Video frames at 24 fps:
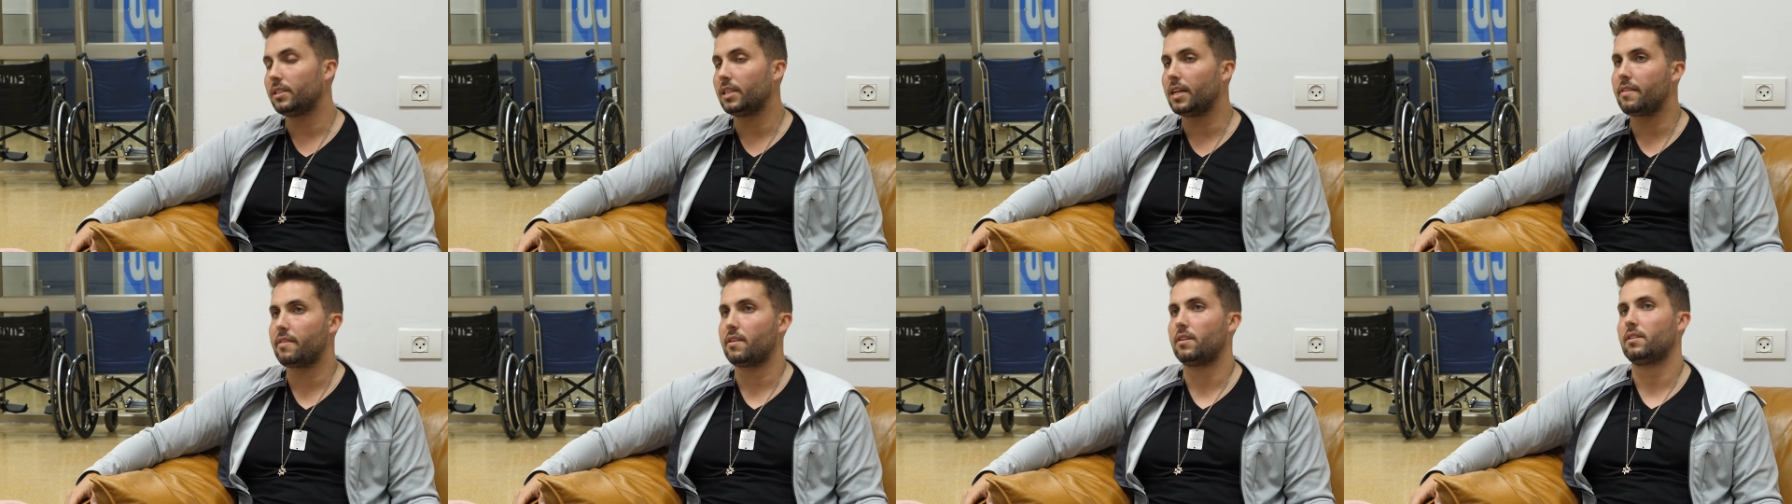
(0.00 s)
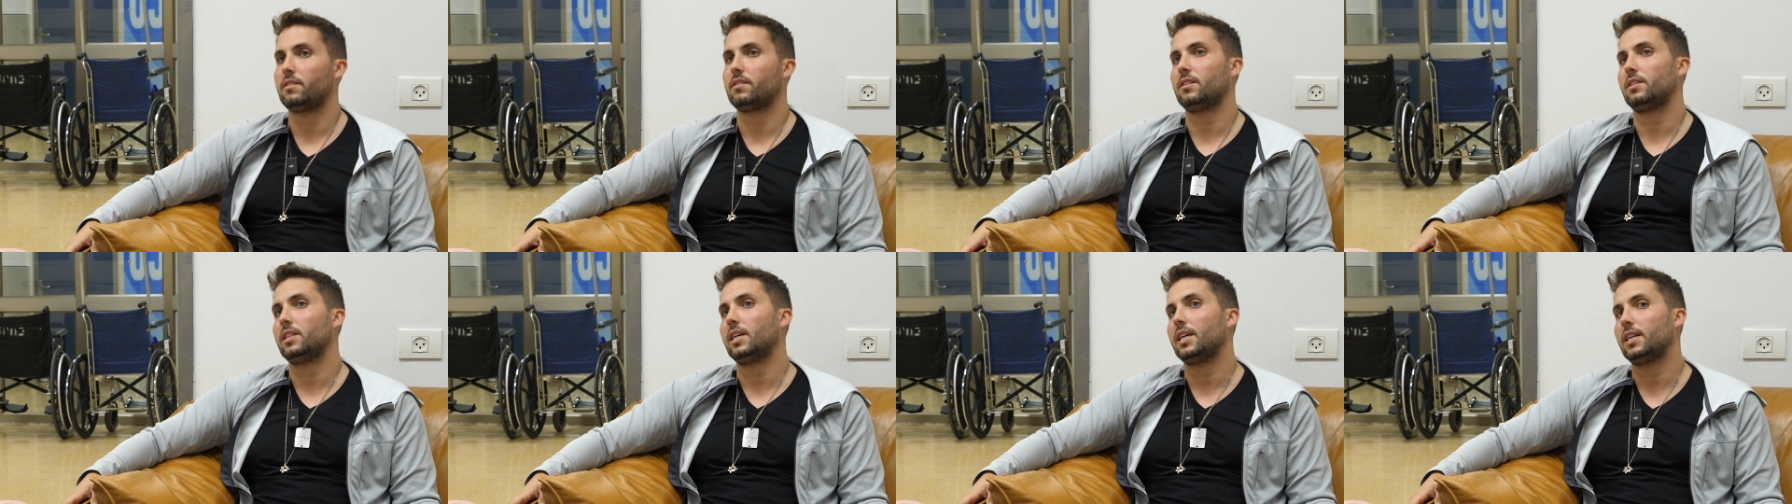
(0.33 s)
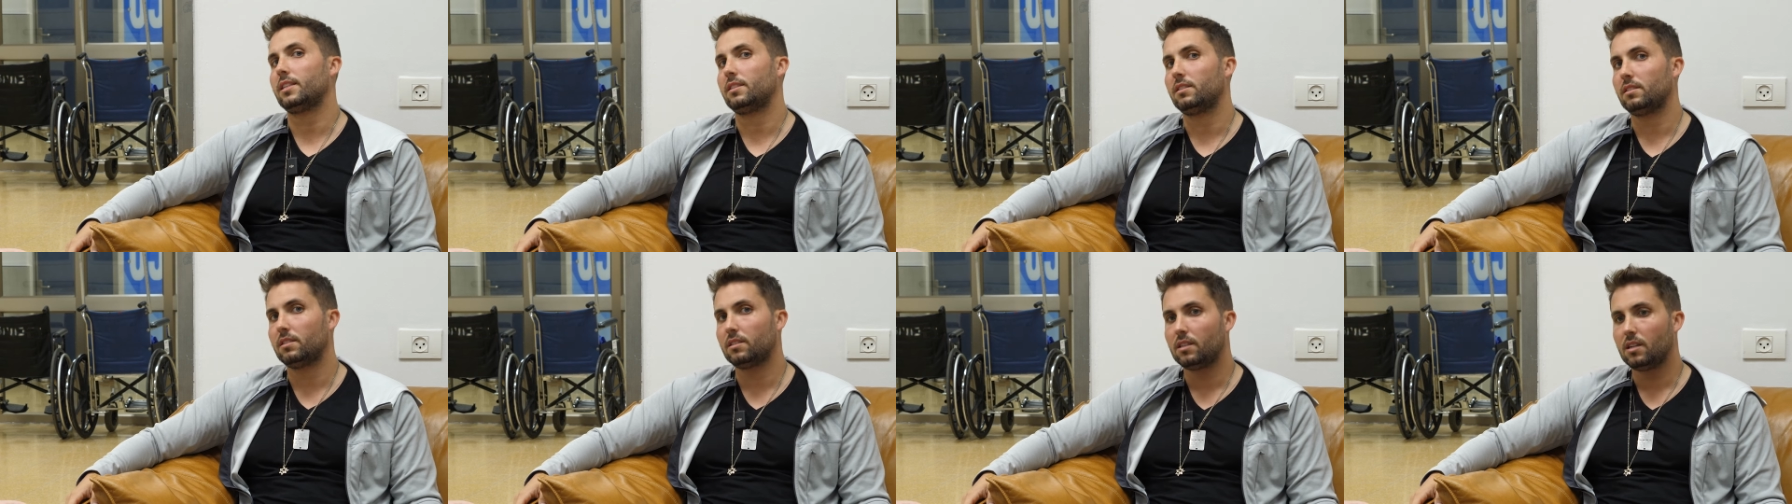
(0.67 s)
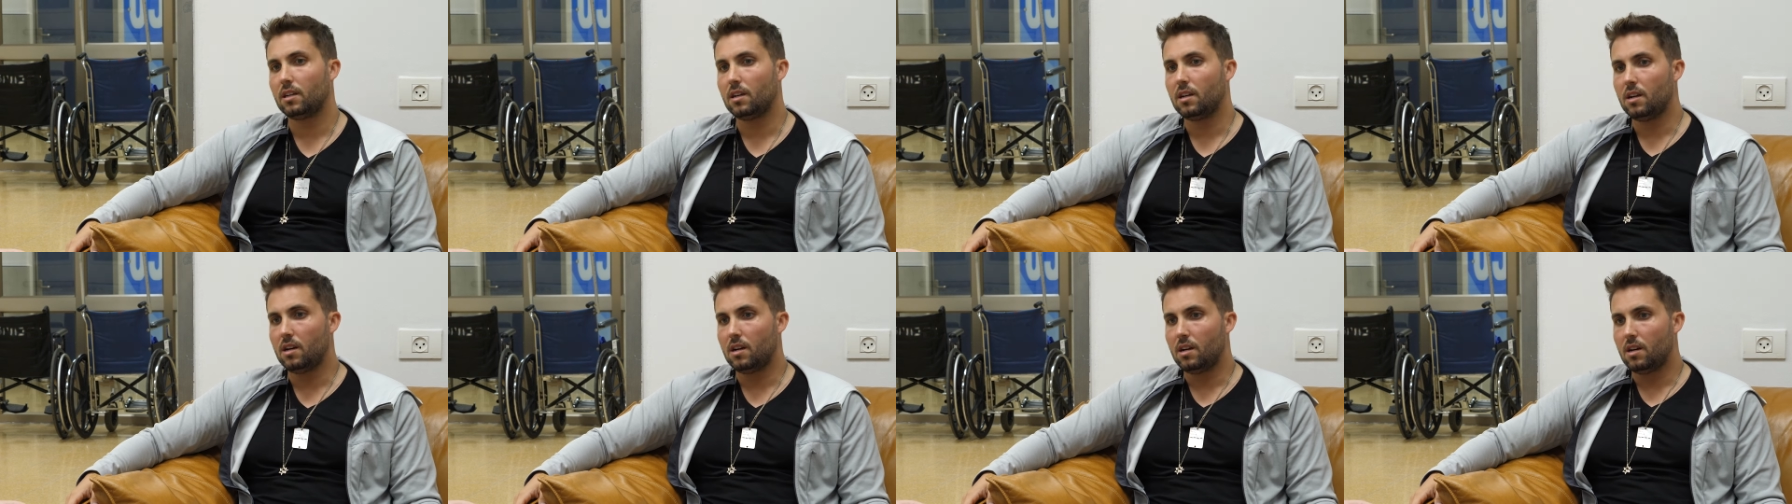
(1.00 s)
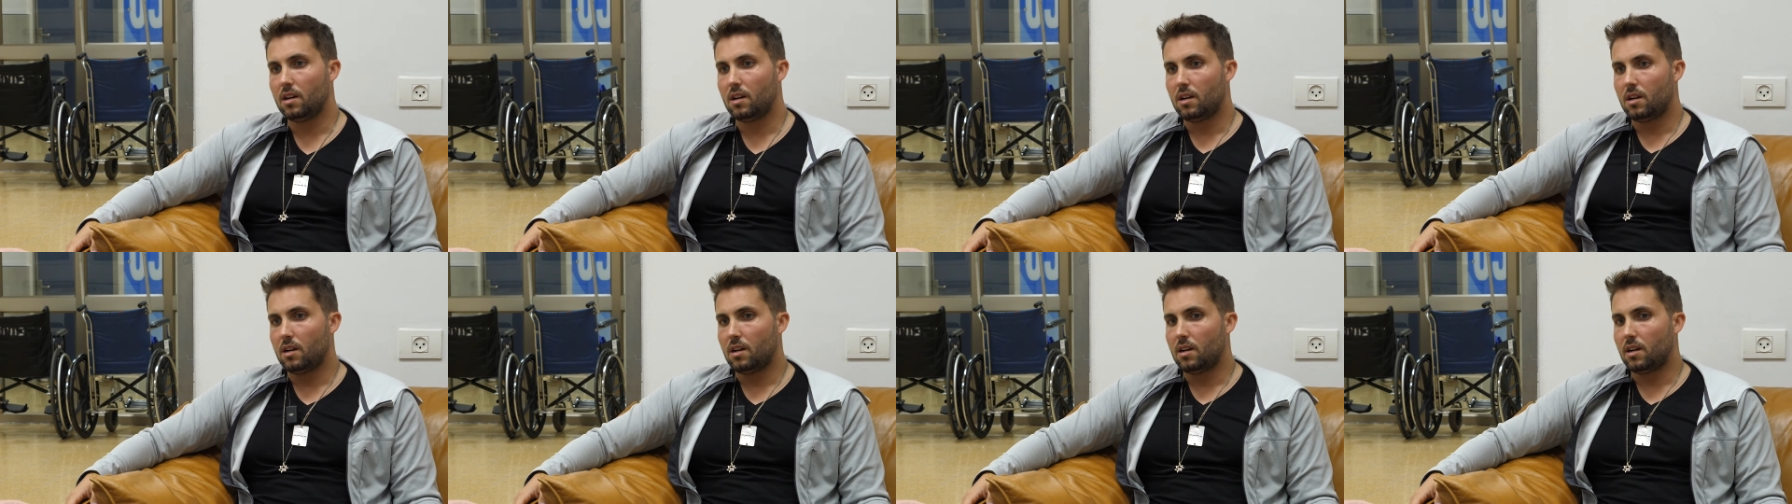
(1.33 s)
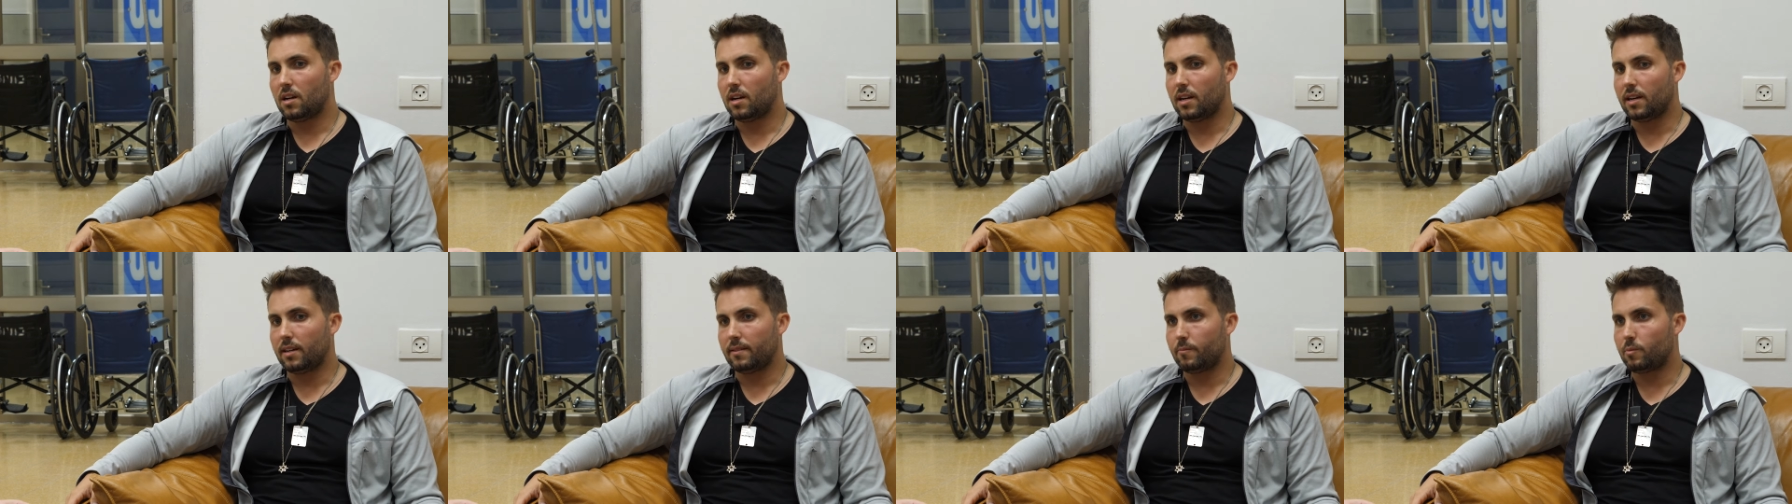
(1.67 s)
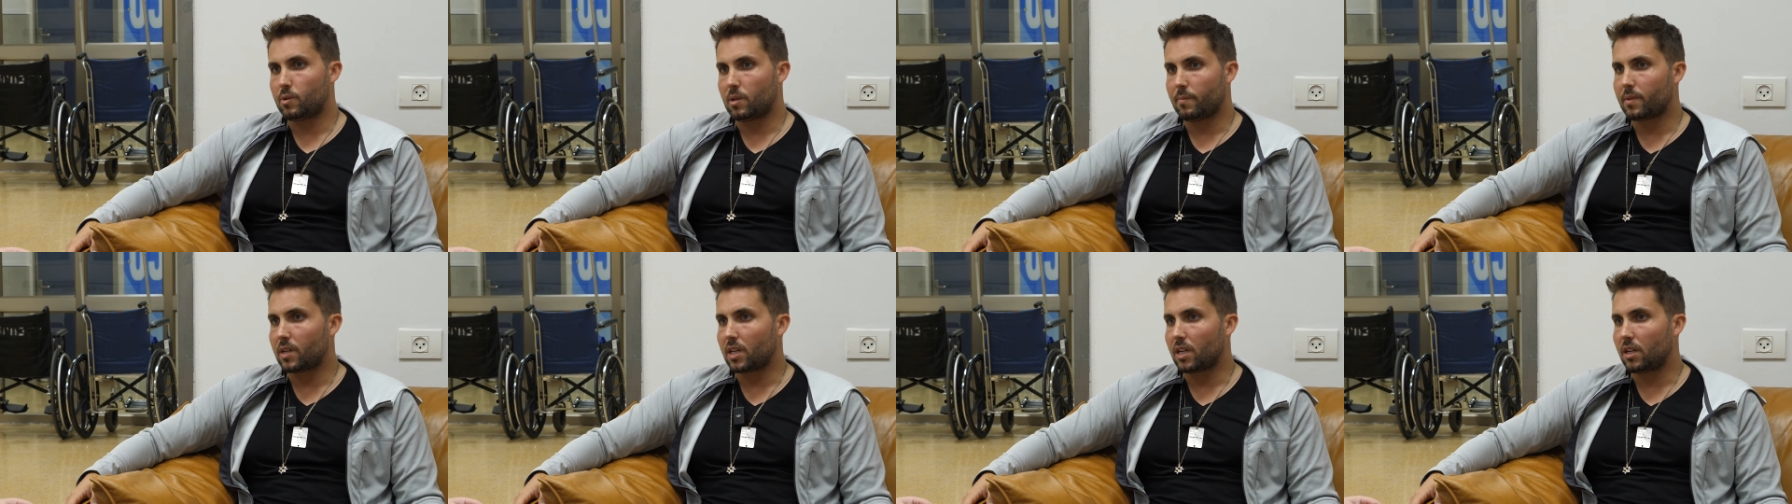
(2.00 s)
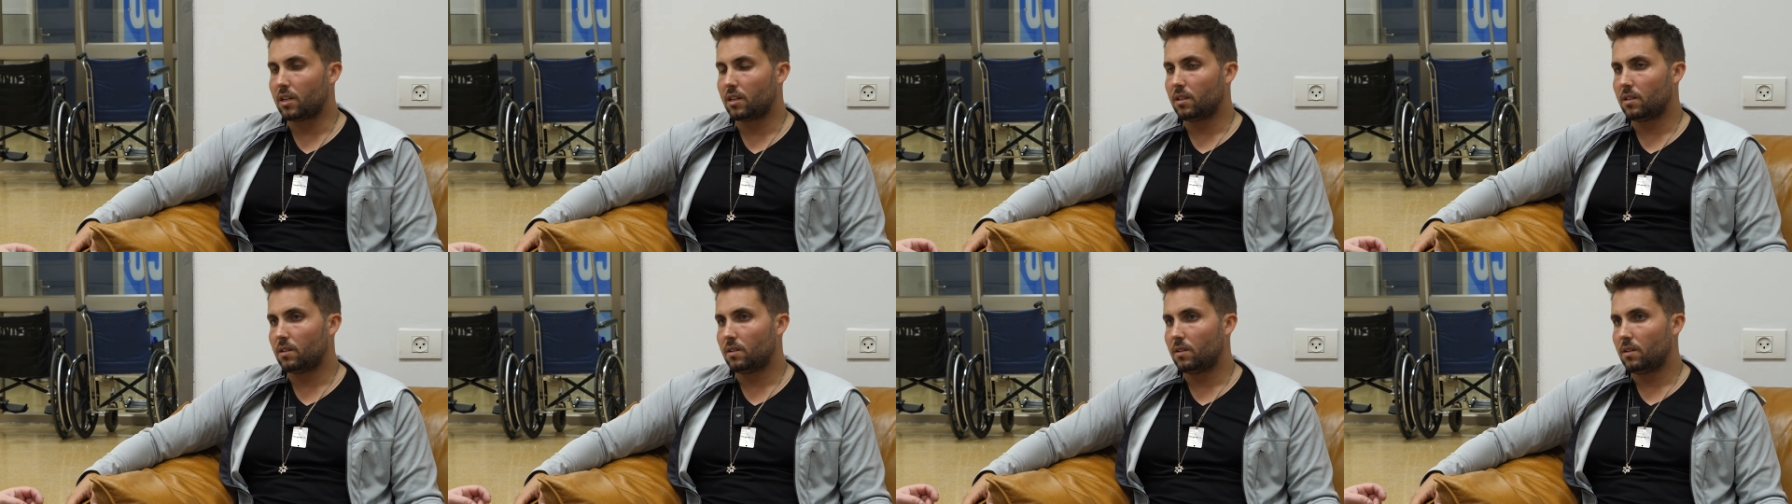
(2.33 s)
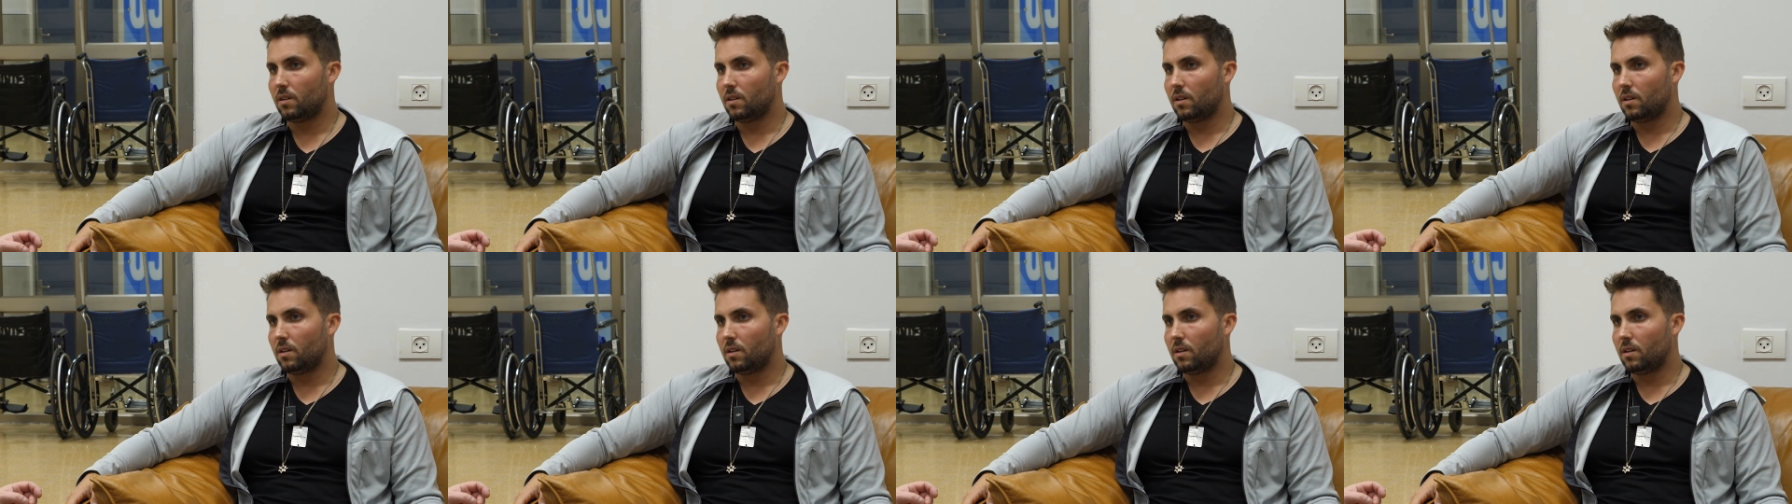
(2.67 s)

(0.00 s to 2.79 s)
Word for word: And I think that that's um, something